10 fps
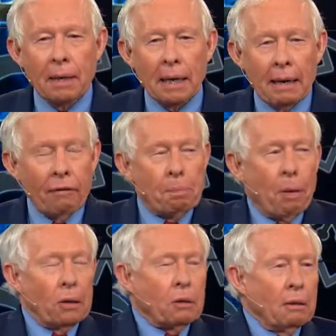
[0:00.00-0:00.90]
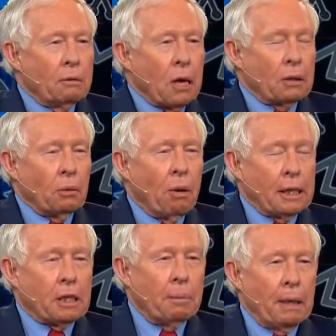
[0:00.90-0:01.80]
Every person has got the
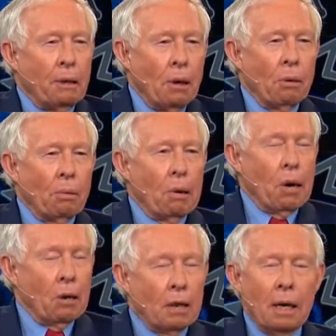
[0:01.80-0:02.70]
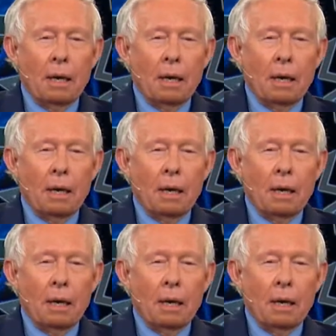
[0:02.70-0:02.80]
right to be wrong